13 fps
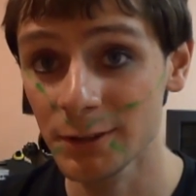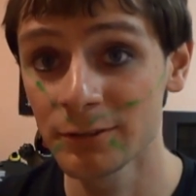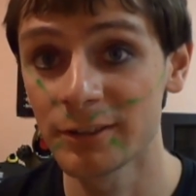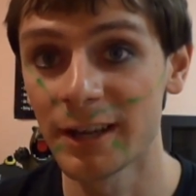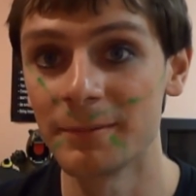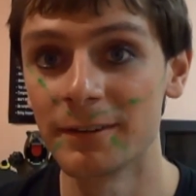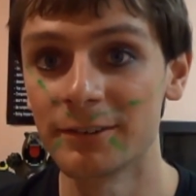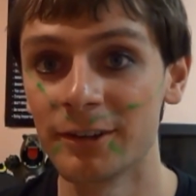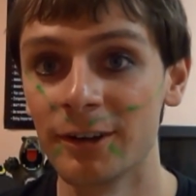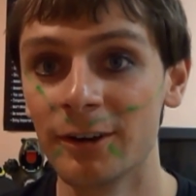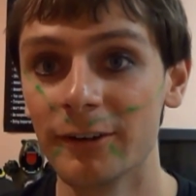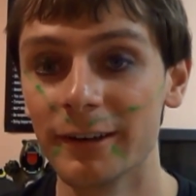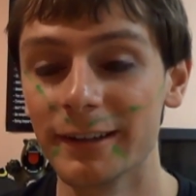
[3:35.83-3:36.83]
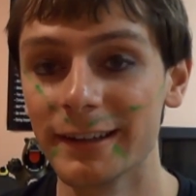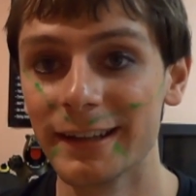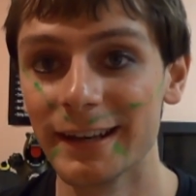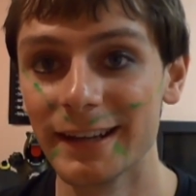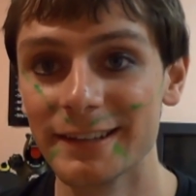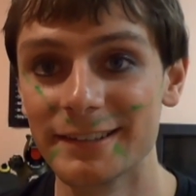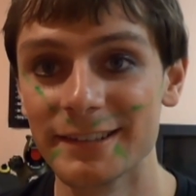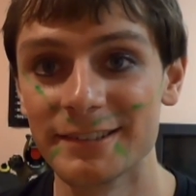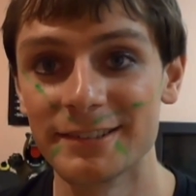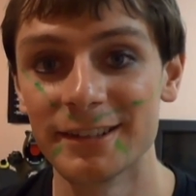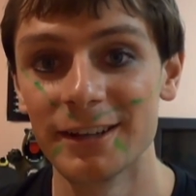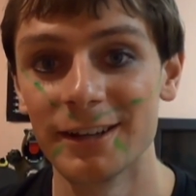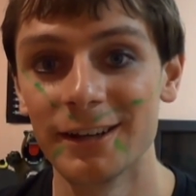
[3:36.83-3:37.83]
who came to the show, and it's
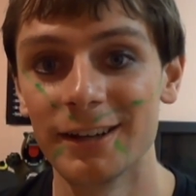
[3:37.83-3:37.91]
just